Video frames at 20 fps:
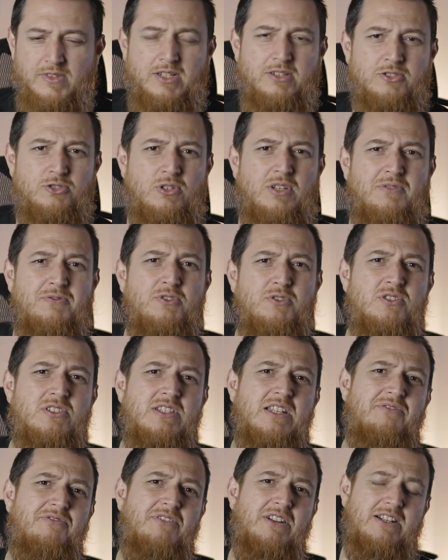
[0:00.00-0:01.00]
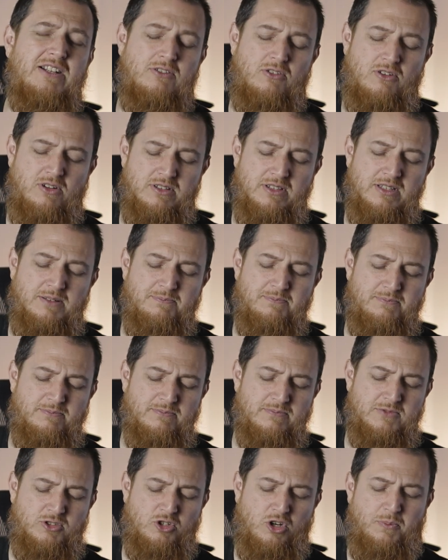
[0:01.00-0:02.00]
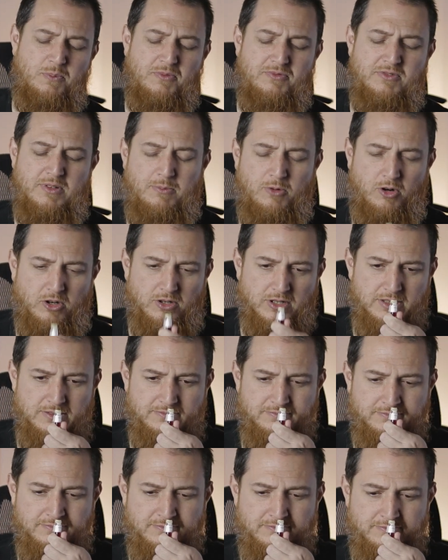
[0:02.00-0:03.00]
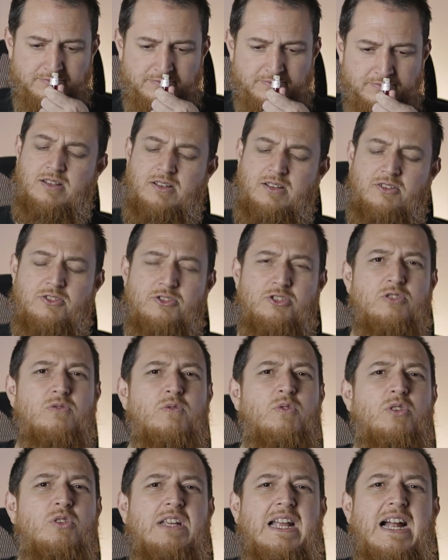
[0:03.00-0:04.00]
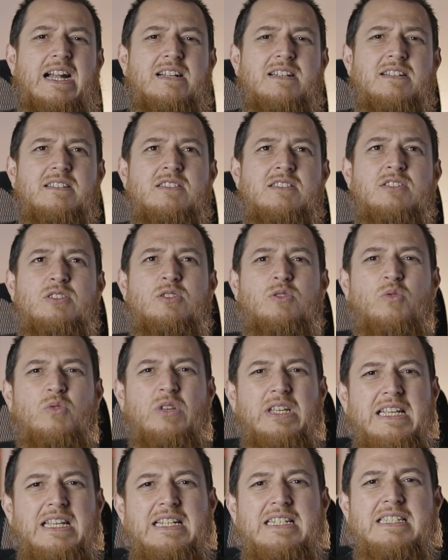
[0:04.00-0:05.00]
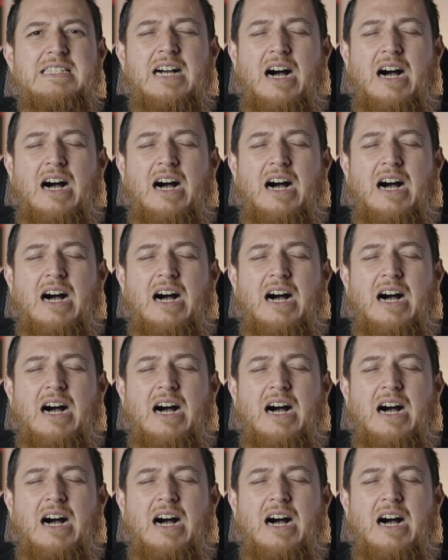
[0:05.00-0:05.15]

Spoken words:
So if you sniff it on the top of the bottle, you would get a sweet